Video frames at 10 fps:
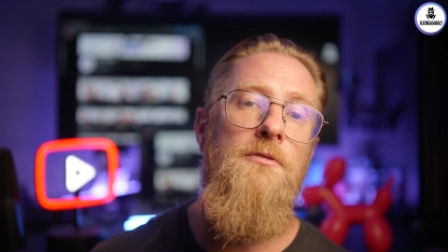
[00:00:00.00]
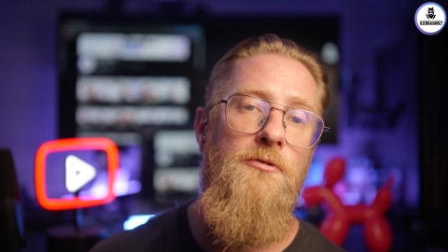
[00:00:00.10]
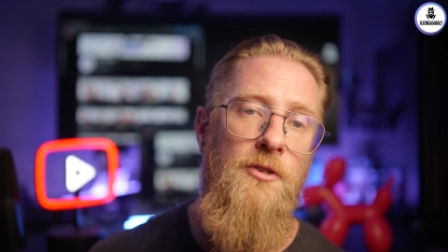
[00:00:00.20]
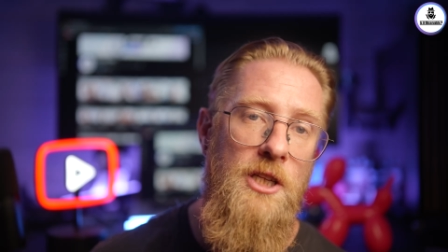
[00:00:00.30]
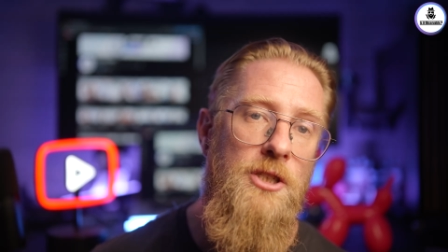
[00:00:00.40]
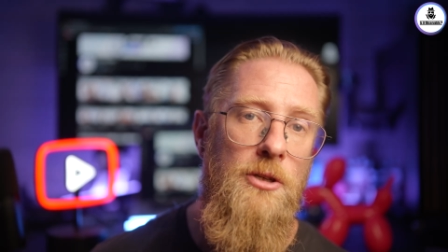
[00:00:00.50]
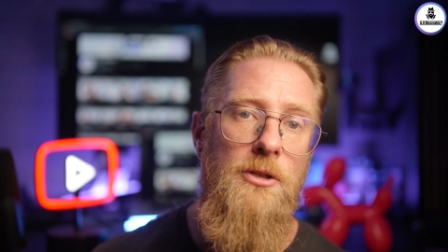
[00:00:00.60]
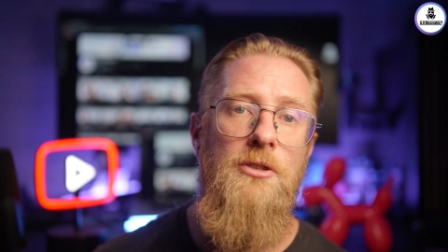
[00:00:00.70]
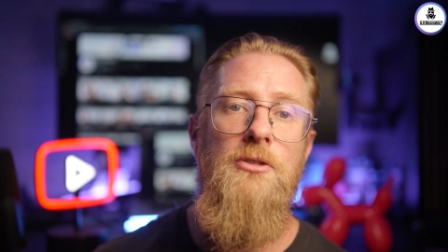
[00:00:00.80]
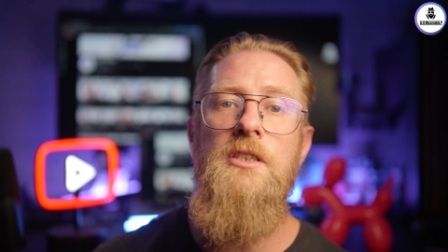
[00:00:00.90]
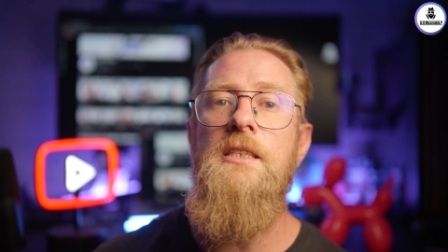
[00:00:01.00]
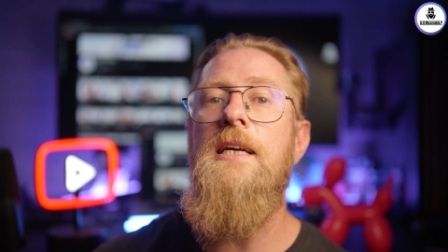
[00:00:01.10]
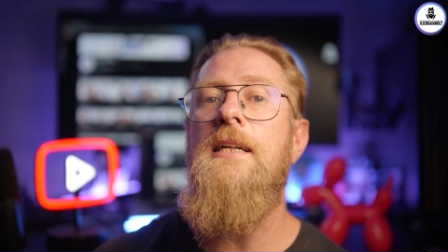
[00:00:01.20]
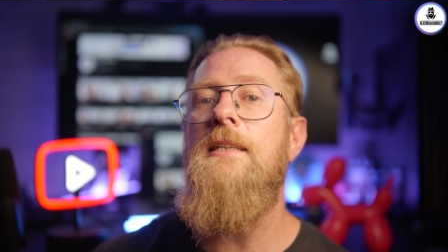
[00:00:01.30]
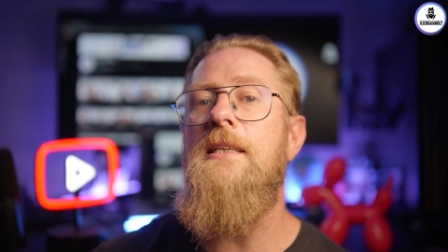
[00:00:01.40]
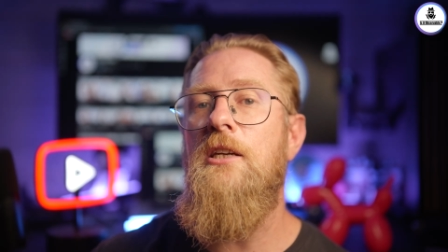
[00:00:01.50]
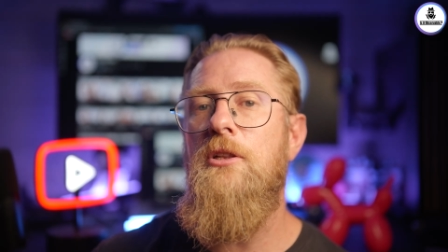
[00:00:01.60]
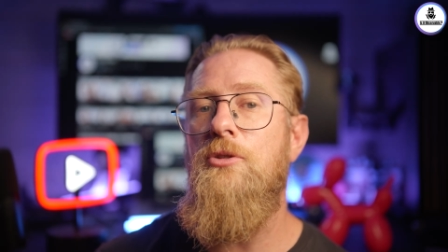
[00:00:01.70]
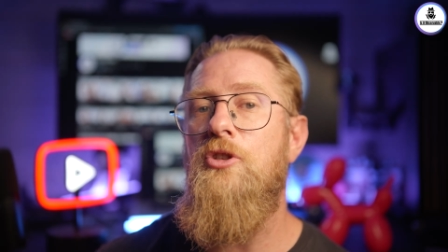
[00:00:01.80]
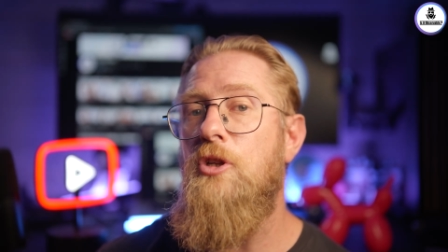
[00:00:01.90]
features. So CEL
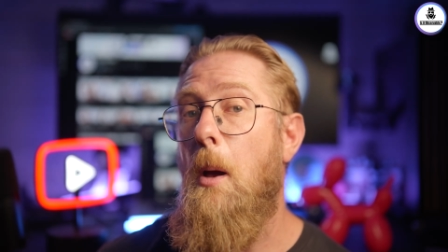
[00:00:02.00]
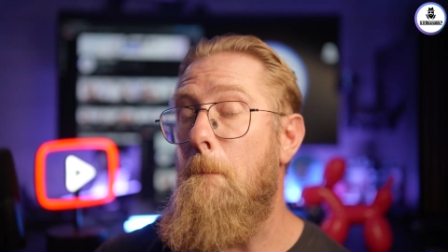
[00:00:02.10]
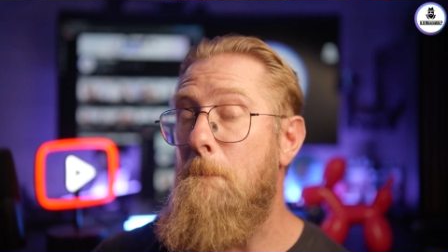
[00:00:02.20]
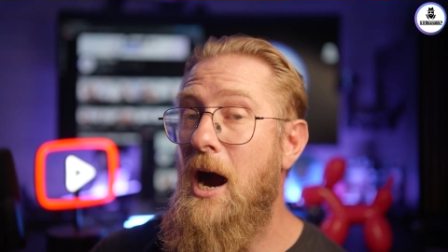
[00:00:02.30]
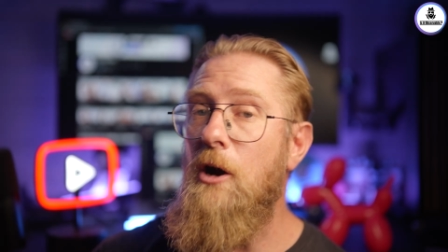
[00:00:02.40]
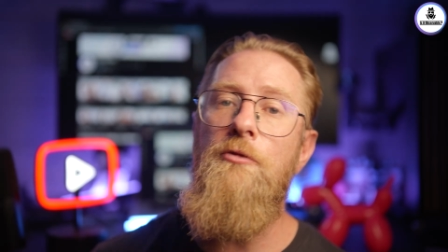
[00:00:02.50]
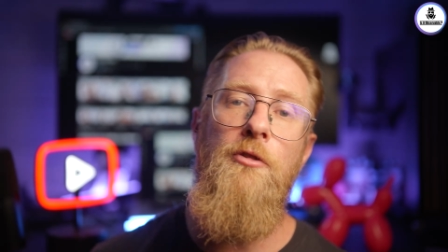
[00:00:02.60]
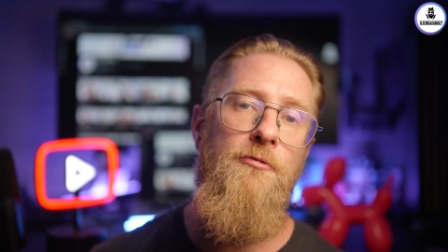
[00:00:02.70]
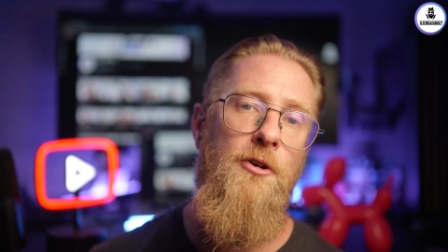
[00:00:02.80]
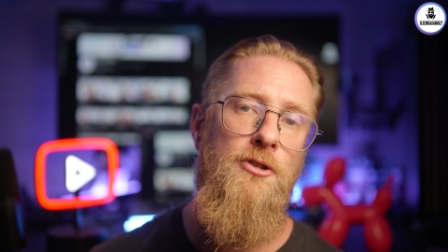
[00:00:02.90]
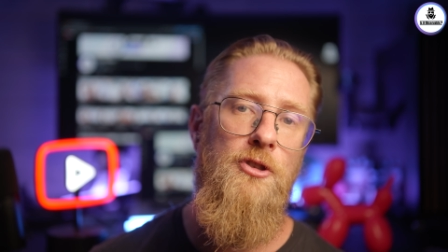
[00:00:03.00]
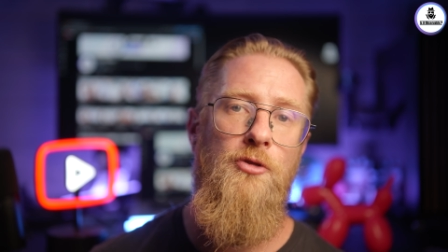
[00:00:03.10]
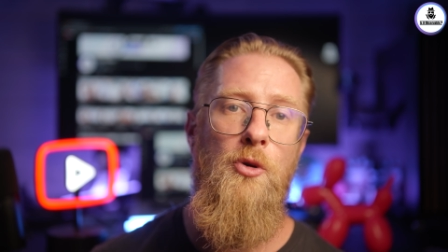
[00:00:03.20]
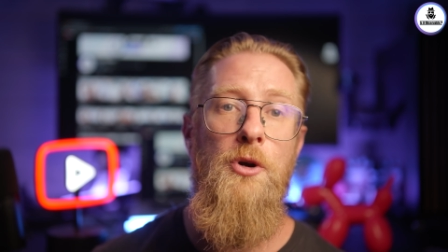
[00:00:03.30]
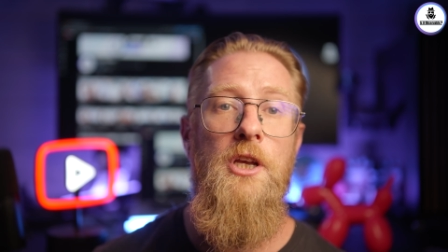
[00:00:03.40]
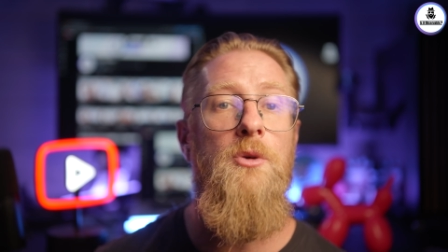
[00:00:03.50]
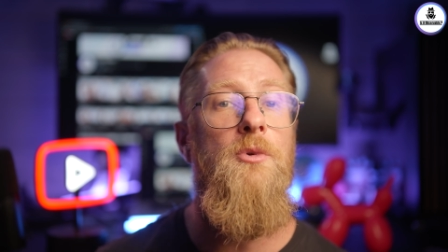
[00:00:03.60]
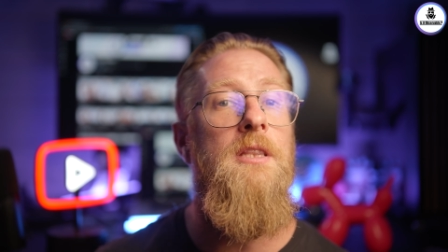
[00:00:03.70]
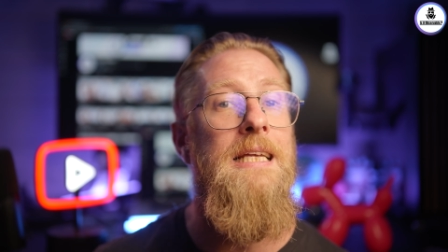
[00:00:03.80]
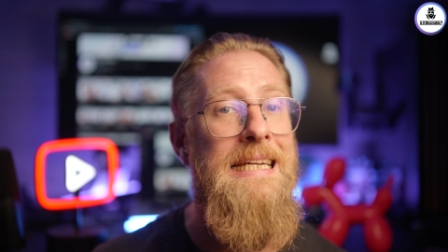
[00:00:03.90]
includes powerful functions for working
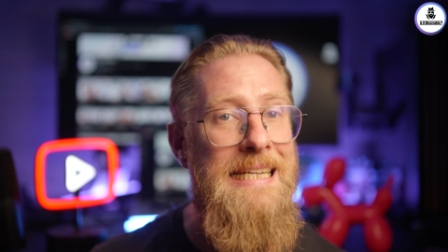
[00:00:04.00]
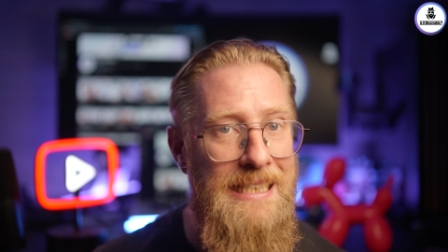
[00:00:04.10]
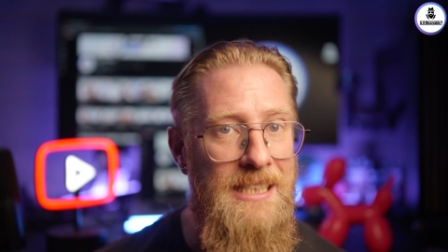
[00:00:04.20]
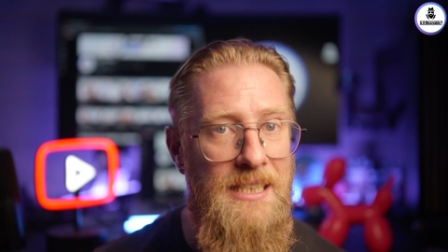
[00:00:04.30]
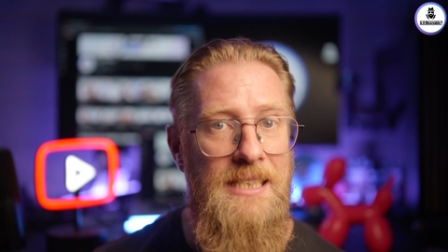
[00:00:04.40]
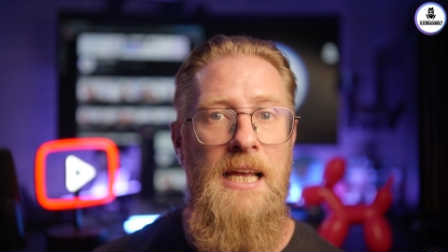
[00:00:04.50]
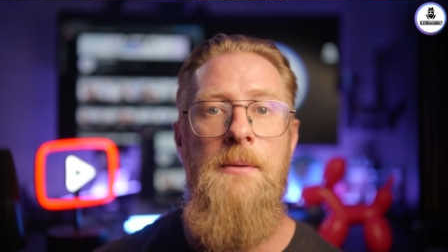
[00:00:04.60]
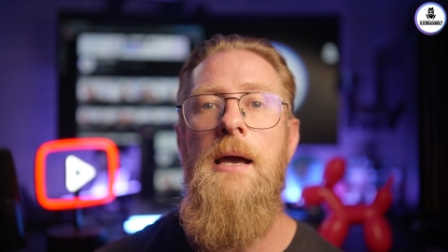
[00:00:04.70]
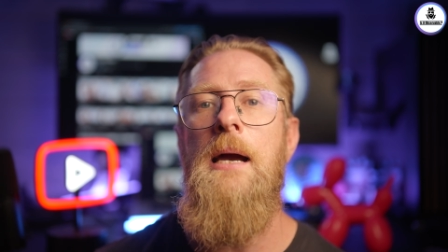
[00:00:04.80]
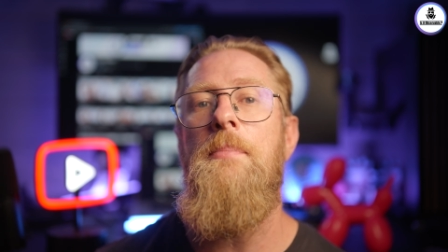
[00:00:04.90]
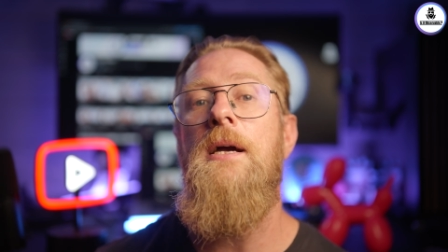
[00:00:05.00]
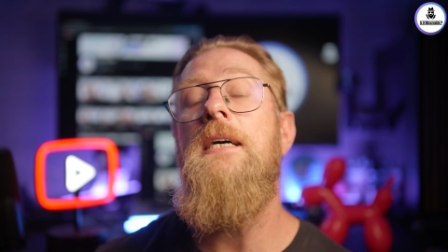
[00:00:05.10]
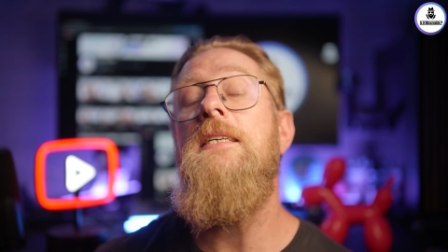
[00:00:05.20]
with lists and map,